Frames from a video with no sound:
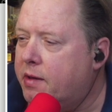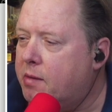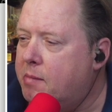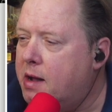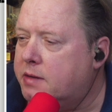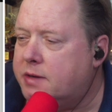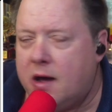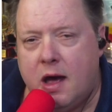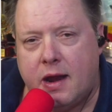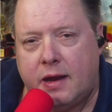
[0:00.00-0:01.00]
their little mugs
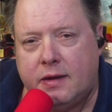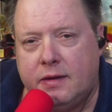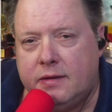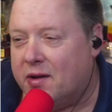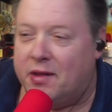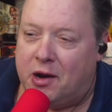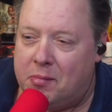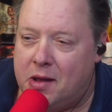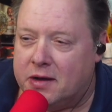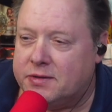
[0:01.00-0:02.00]
on it. Their little
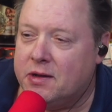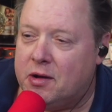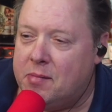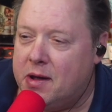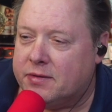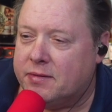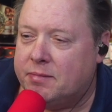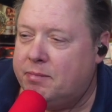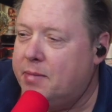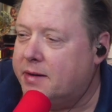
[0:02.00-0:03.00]
mugs. Their little mugs are
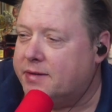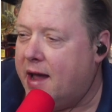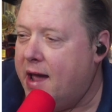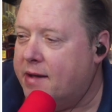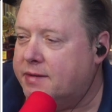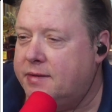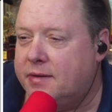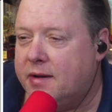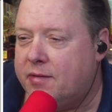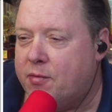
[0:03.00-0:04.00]
big as a house.
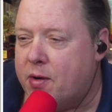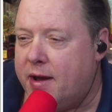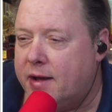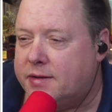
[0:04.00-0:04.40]
They're like 40